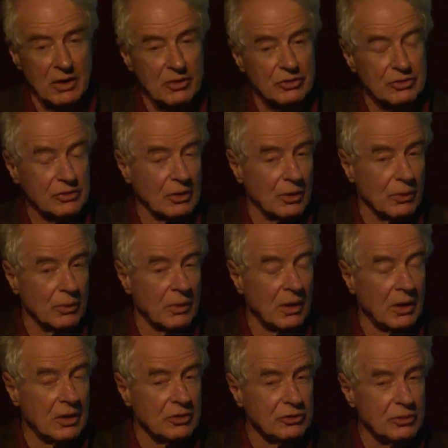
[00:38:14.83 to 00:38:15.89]
So
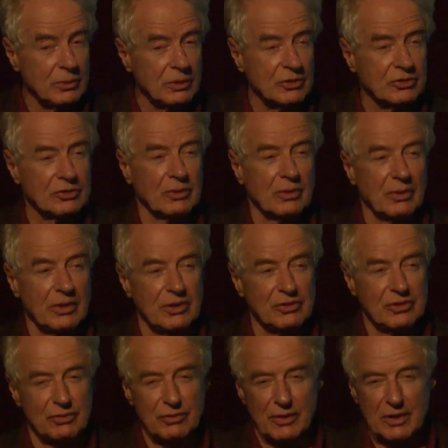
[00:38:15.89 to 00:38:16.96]
do
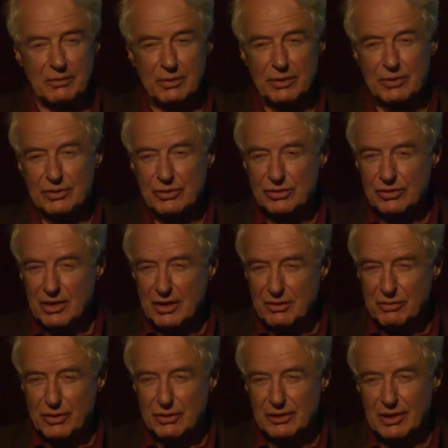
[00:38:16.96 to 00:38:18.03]
historians a favor,
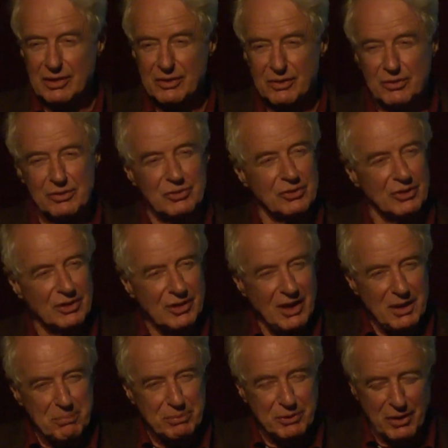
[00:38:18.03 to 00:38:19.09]
save your letters,
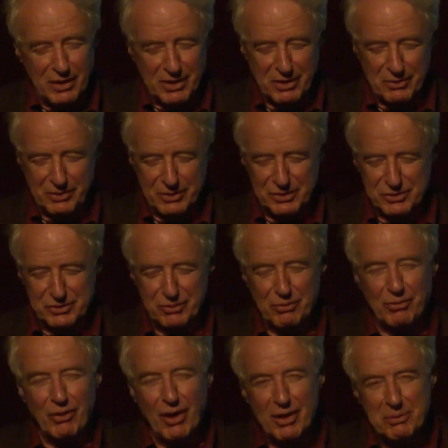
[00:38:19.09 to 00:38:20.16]
keep diaries,
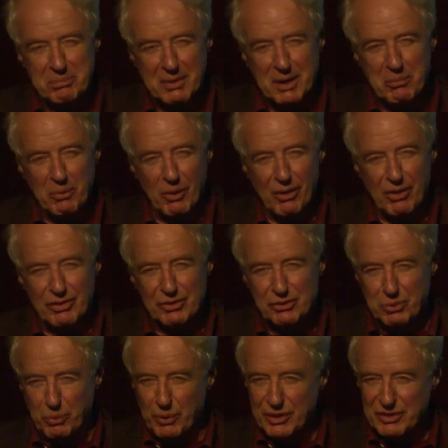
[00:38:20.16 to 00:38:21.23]
write
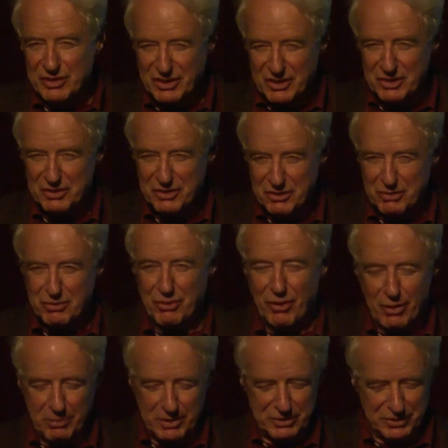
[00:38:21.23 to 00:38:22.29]
memoirs, we need
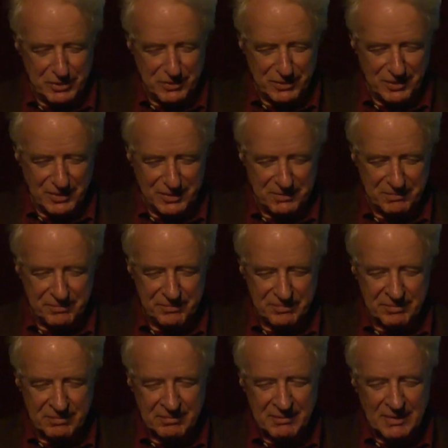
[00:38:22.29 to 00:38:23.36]
raw material.
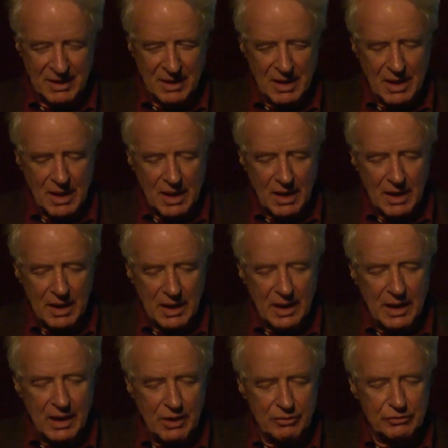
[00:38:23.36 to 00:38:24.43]

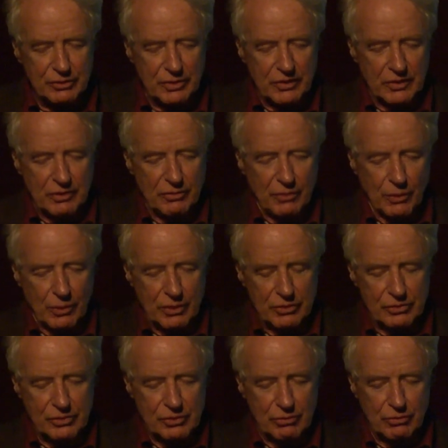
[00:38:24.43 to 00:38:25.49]
After the
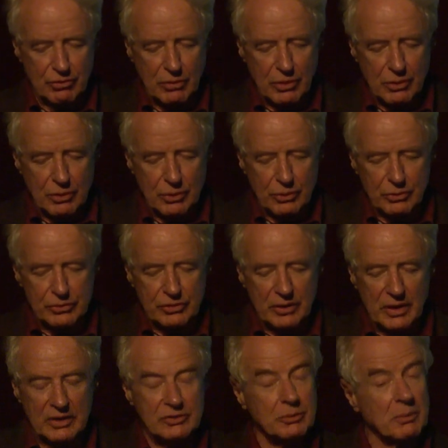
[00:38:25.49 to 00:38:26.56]
divorce, Rose,
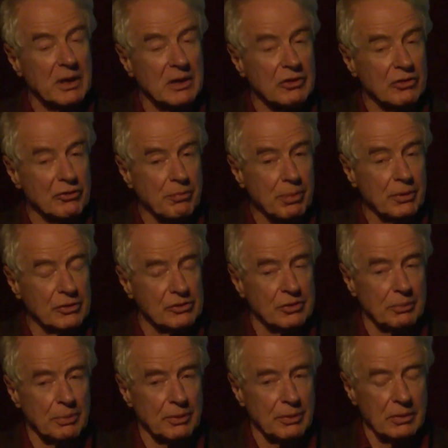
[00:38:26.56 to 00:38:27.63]
as a matter of
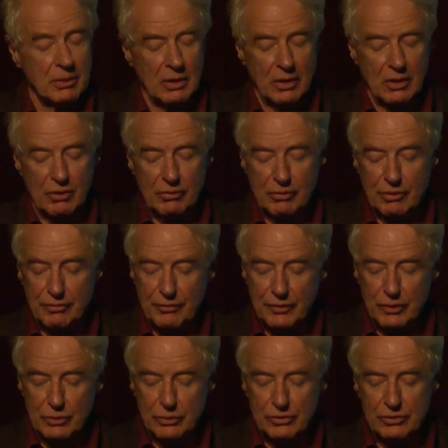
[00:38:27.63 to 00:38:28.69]
principle,
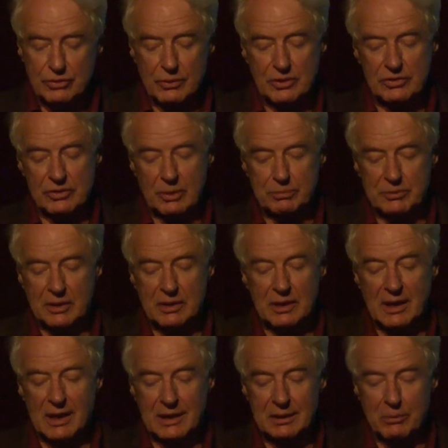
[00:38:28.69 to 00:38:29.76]
refused to accept any
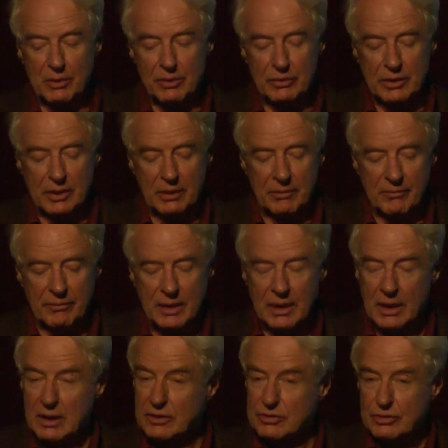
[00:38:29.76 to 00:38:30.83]
alimony,
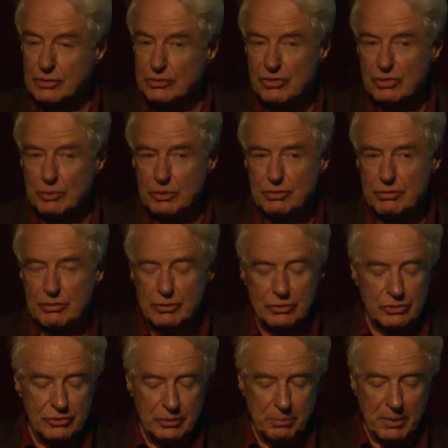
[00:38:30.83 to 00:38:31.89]
and so she was
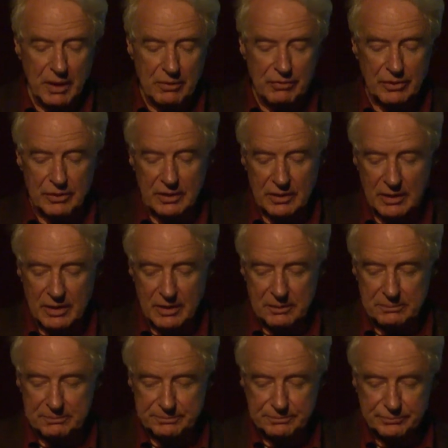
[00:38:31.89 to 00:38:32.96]
reduced to poverty again.
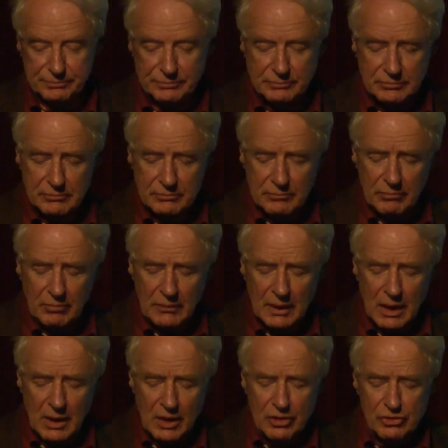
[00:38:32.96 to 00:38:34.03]

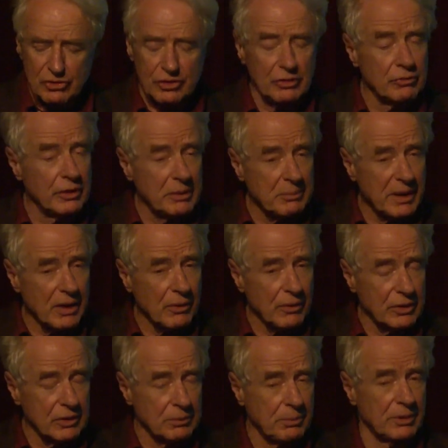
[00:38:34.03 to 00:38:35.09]
She
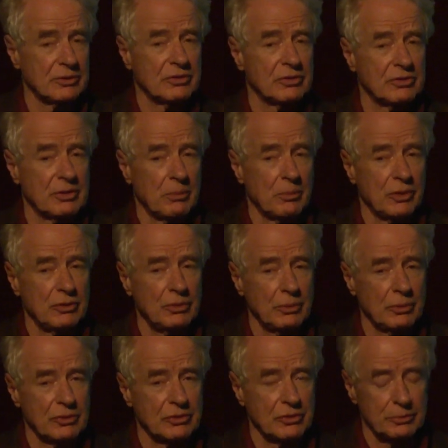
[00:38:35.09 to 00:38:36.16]
remarried, but to someone who
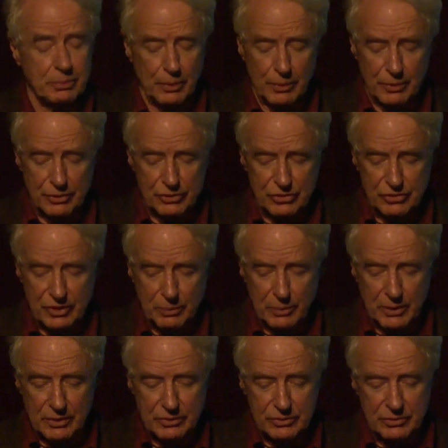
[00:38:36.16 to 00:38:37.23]
was as poor as she
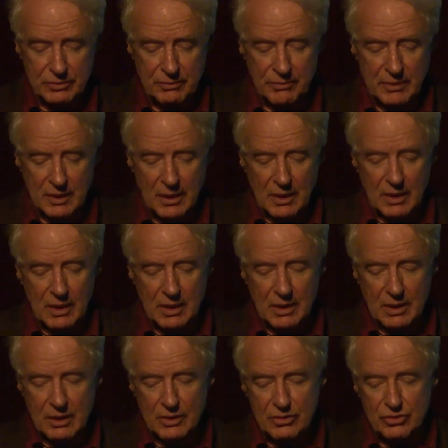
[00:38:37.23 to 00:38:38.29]
was.
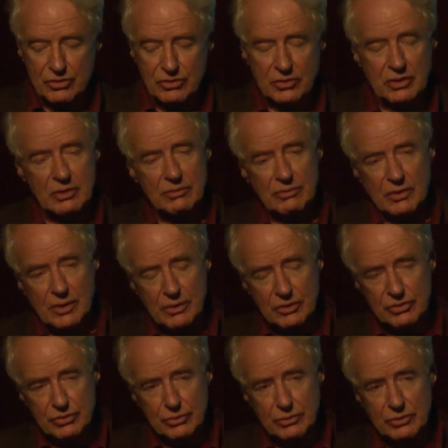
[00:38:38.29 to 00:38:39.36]
She very
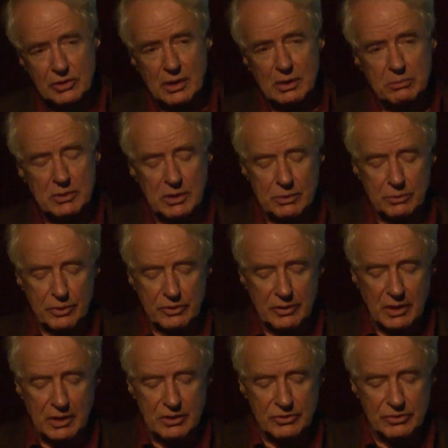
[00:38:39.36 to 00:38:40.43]
soon came down with
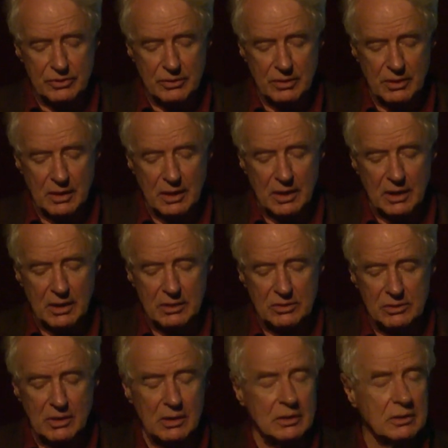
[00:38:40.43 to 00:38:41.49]
cancer and
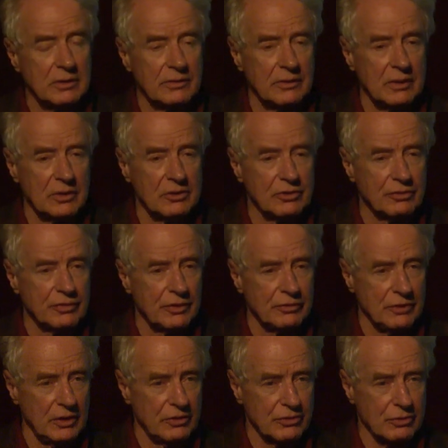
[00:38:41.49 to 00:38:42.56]
died at the age of
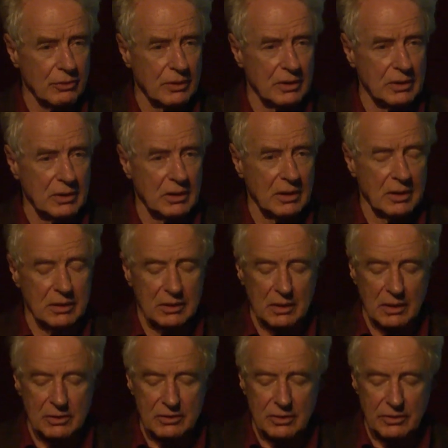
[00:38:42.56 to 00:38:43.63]
53 in
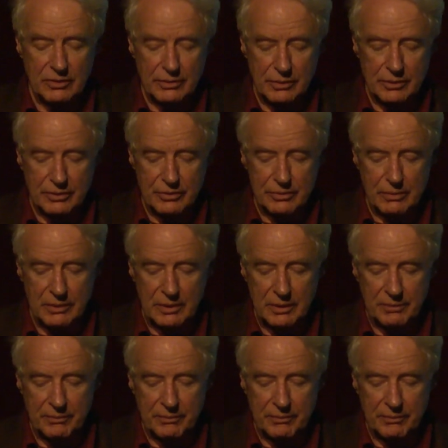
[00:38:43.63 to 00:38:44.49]
1933.